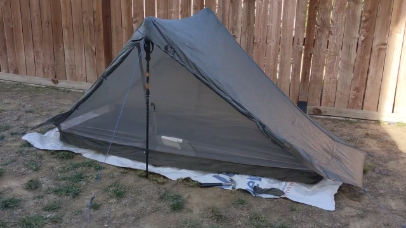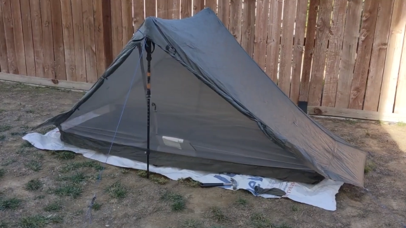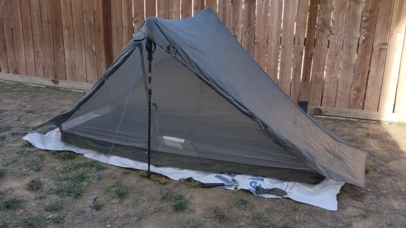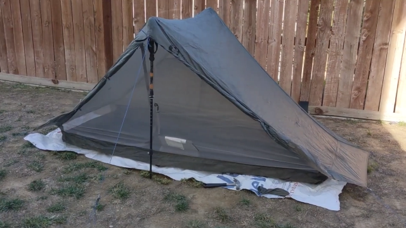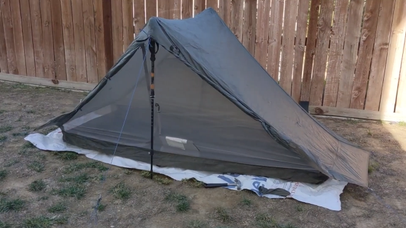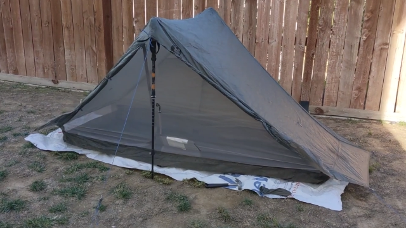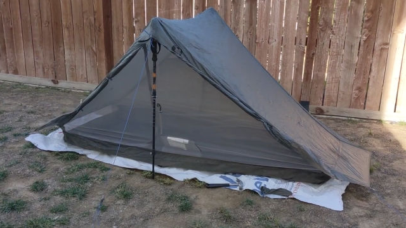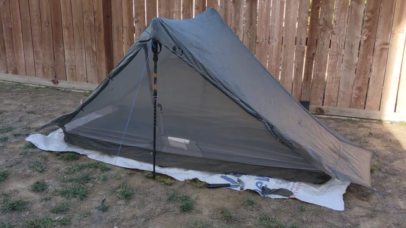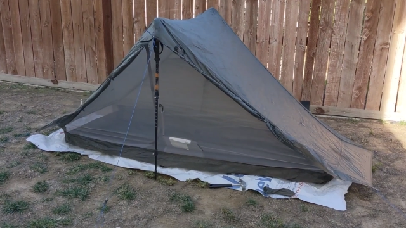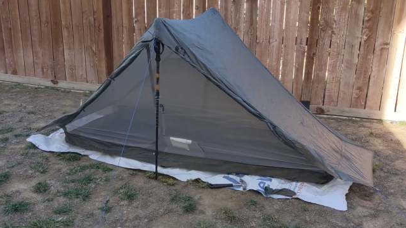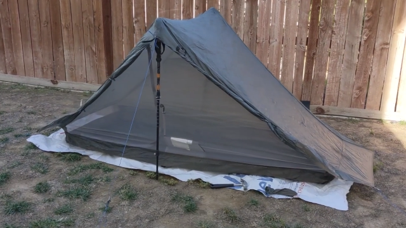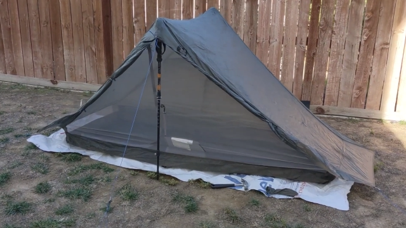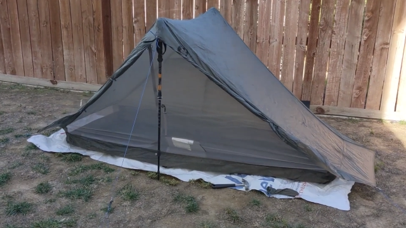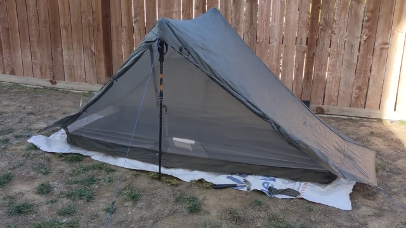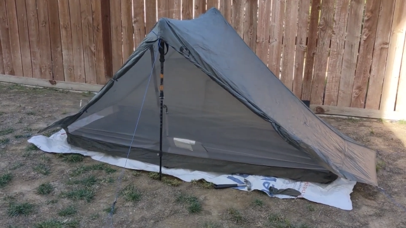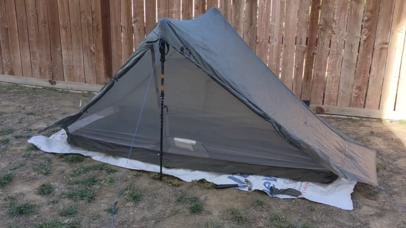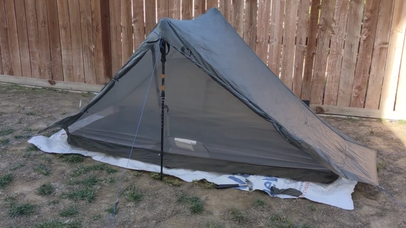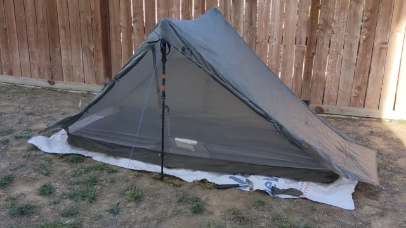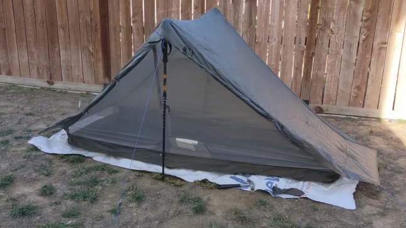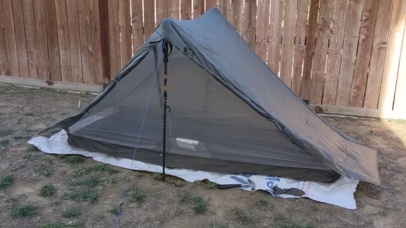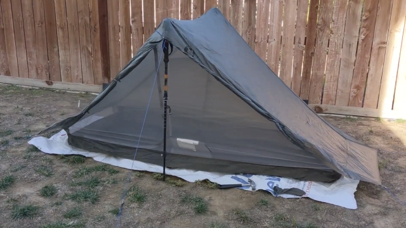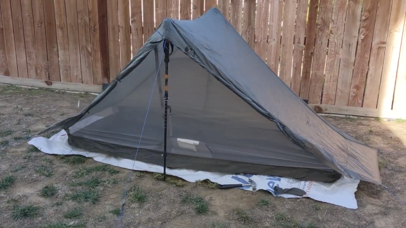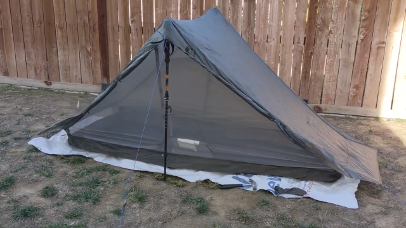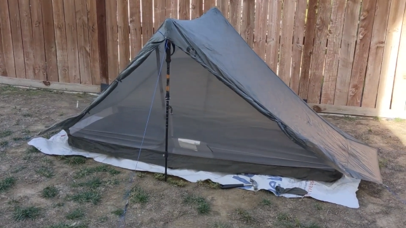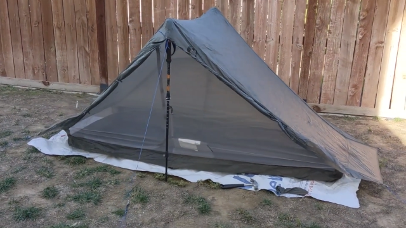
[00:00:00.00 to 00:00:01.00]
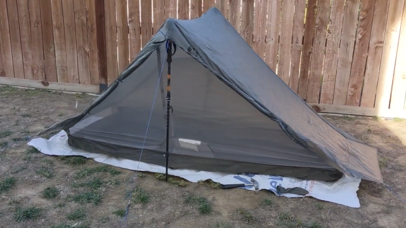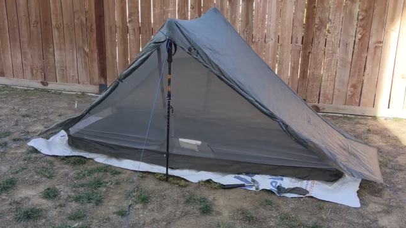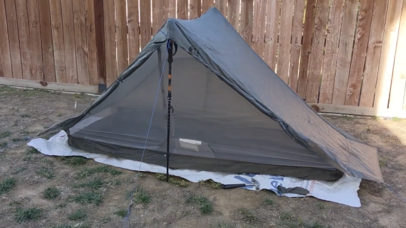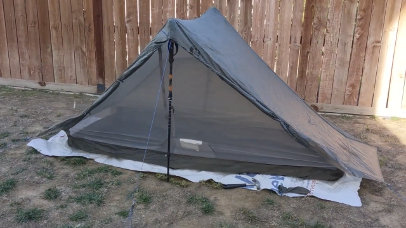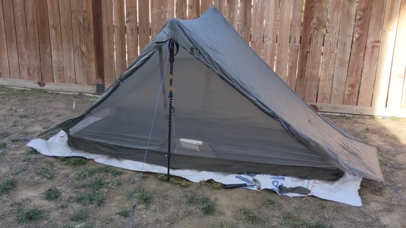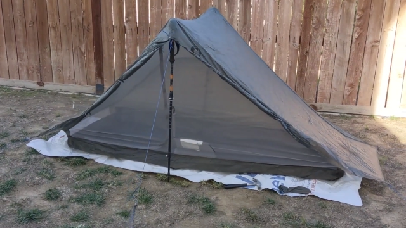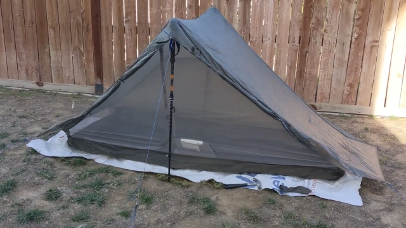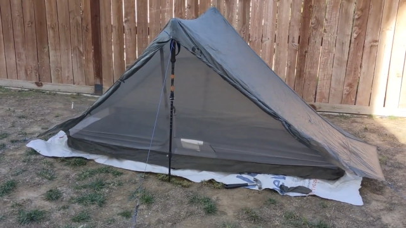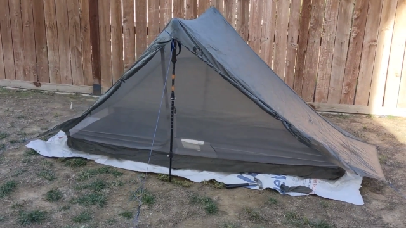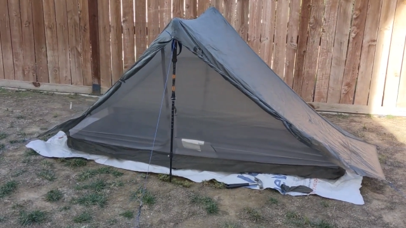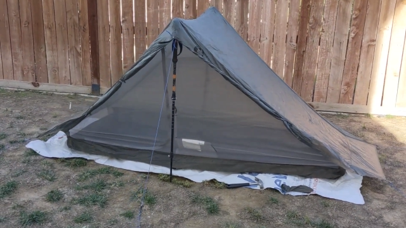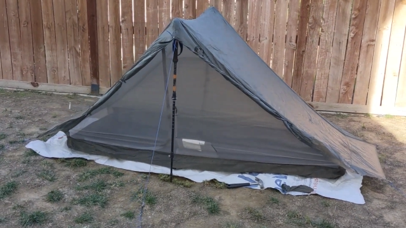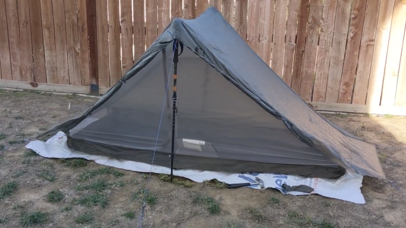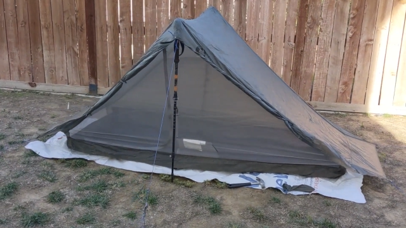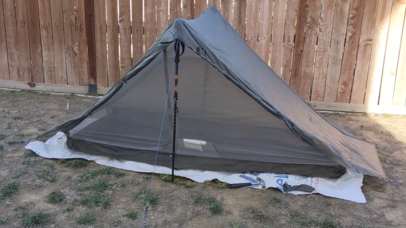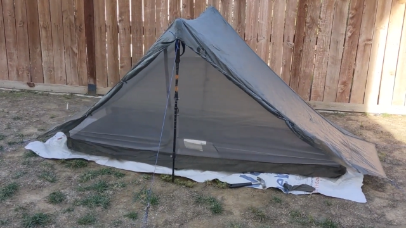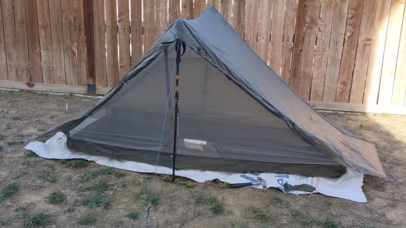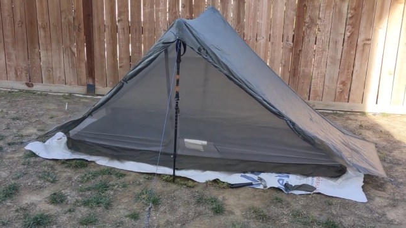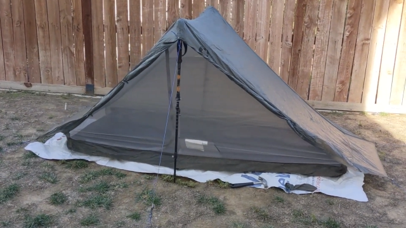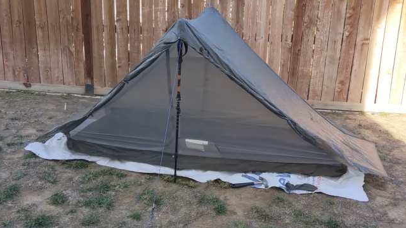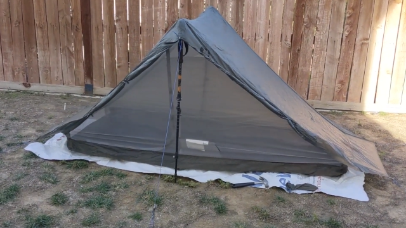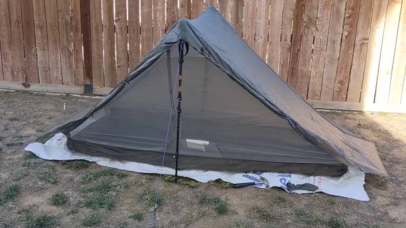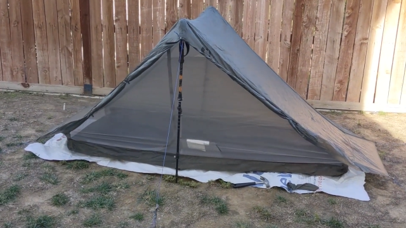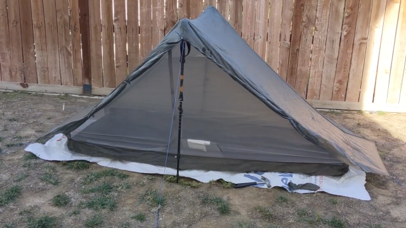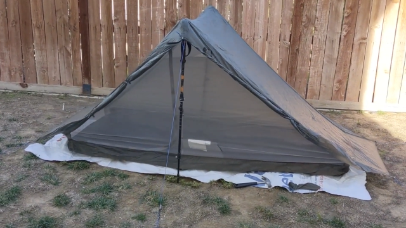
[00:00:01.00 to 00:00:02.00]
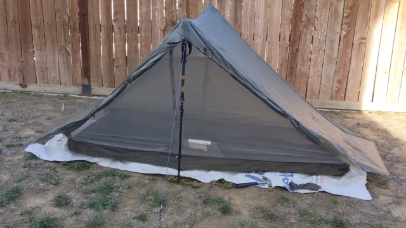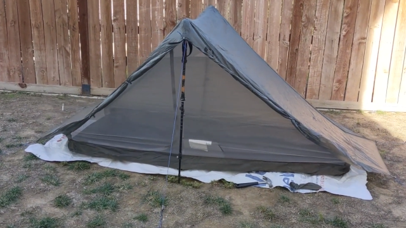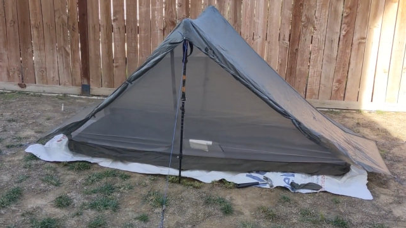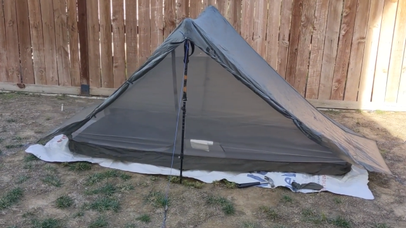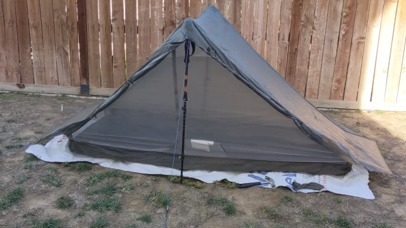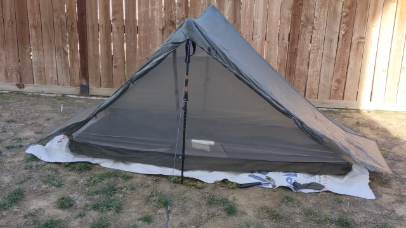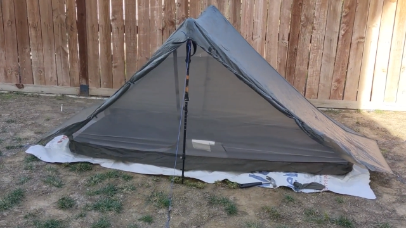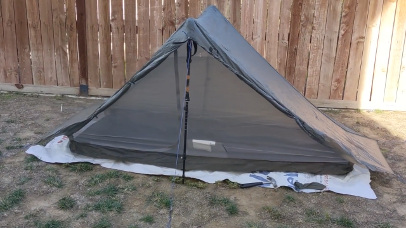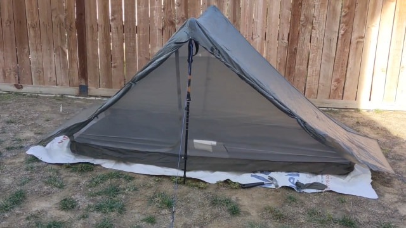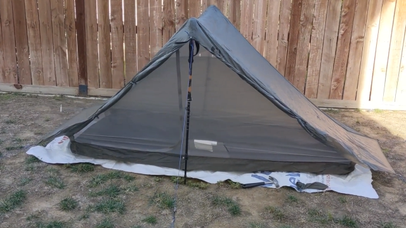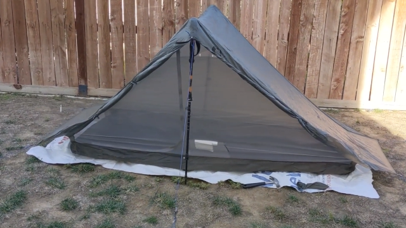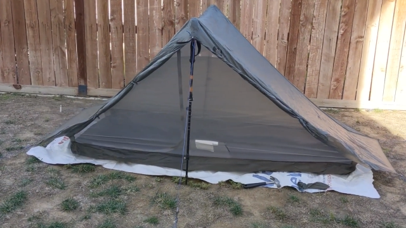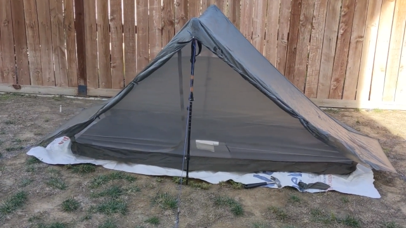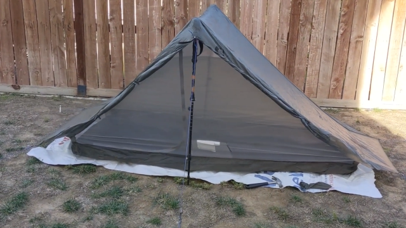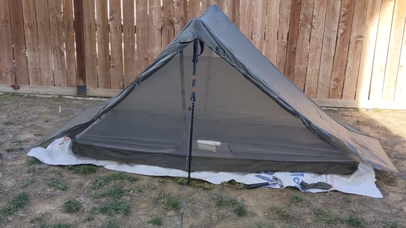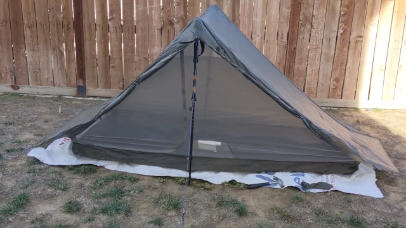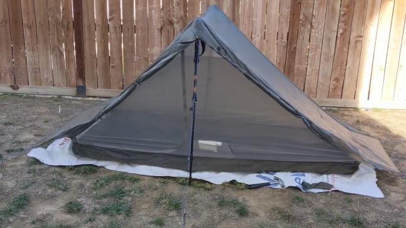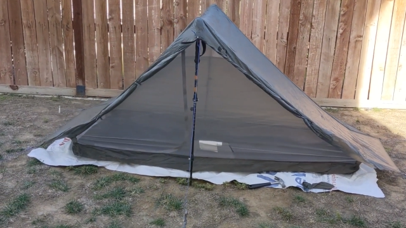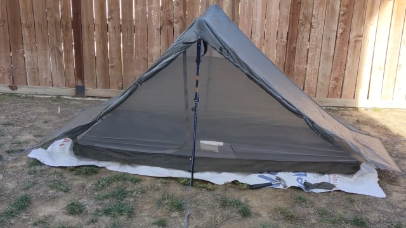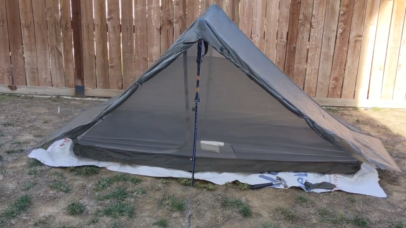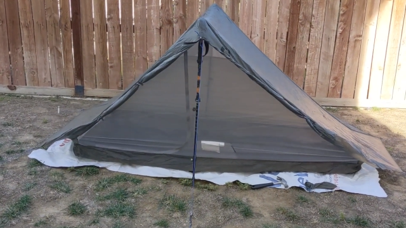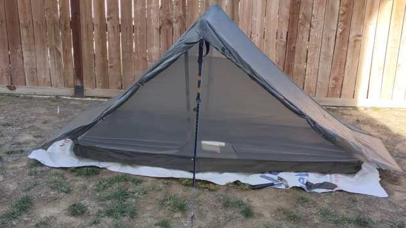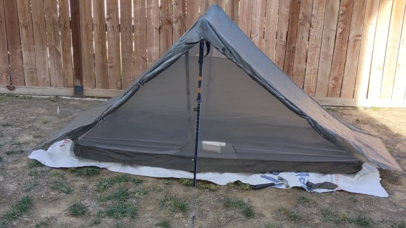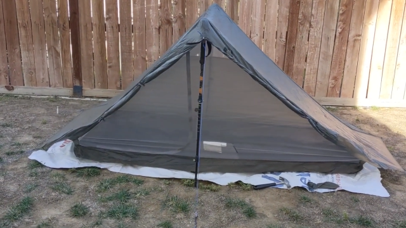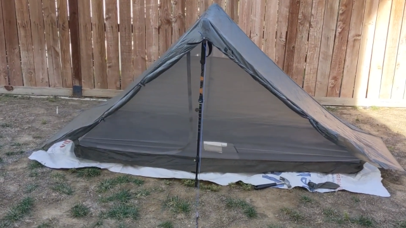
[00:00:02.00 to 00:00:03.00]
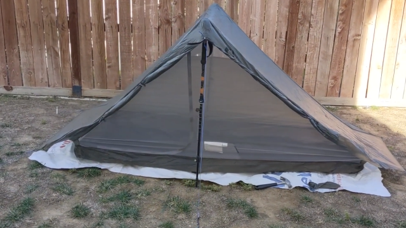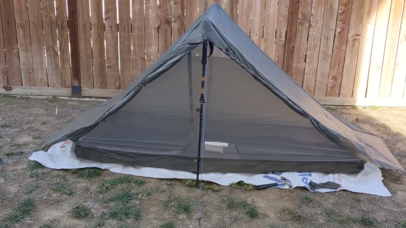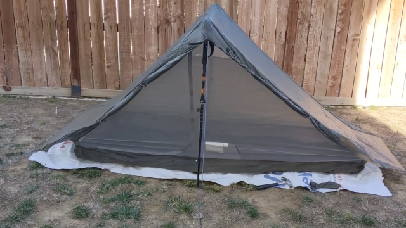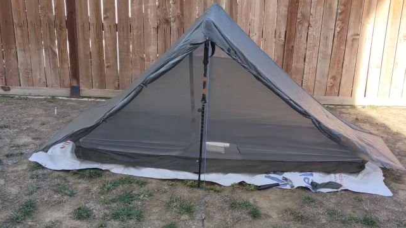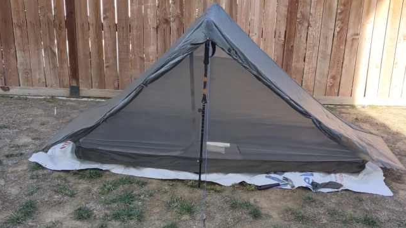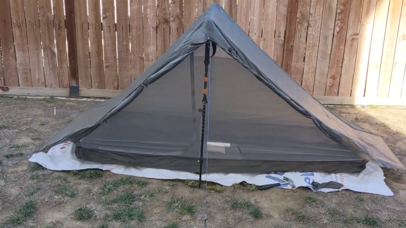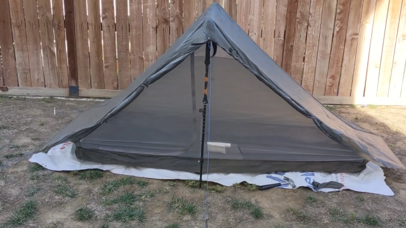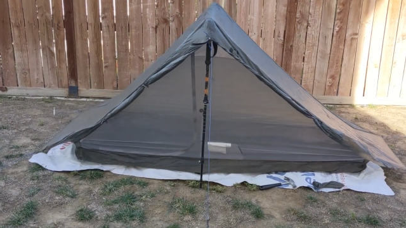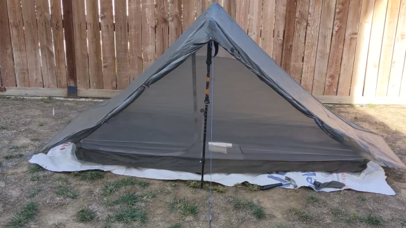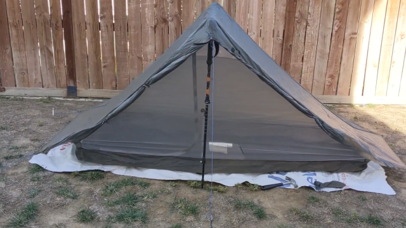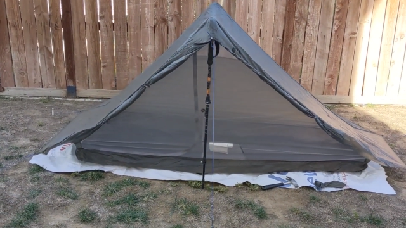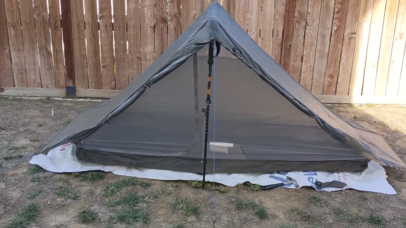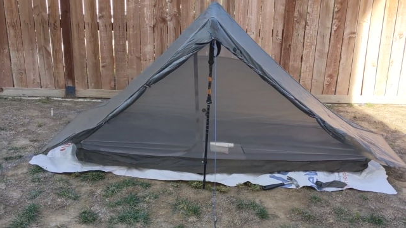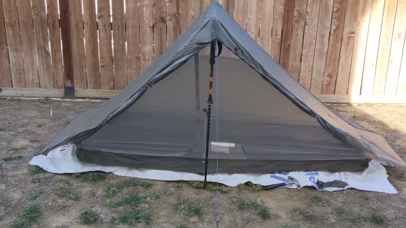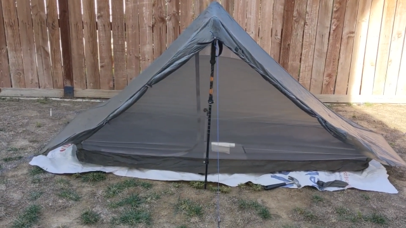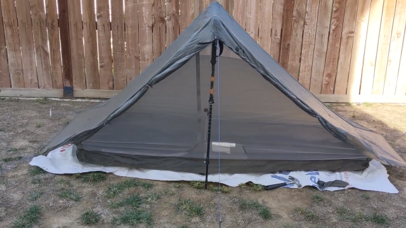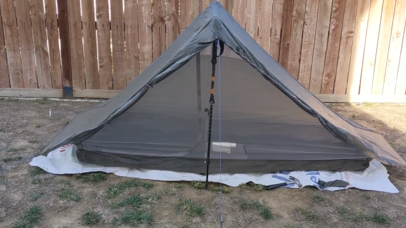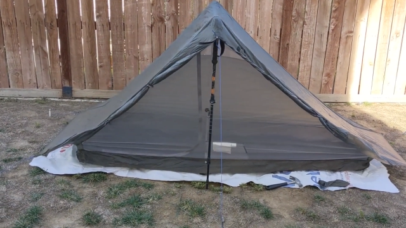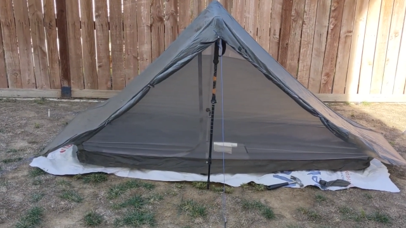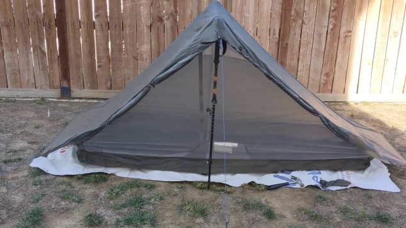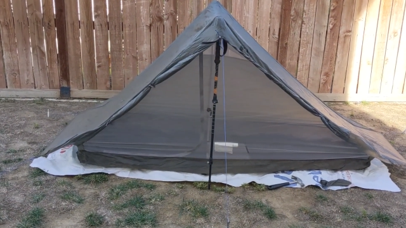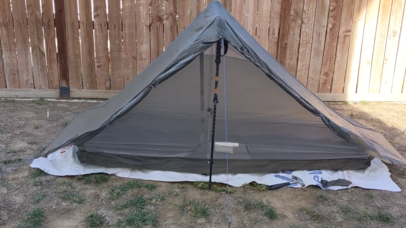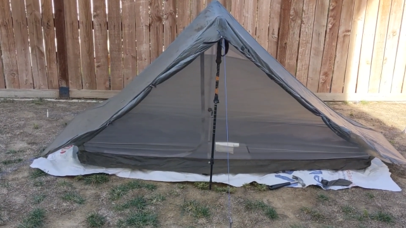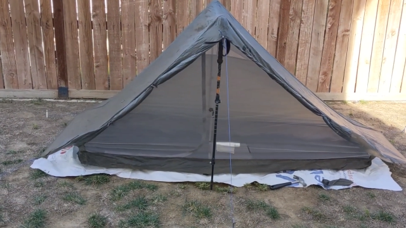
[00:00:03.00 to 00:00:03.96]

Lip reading: (no speaker visible)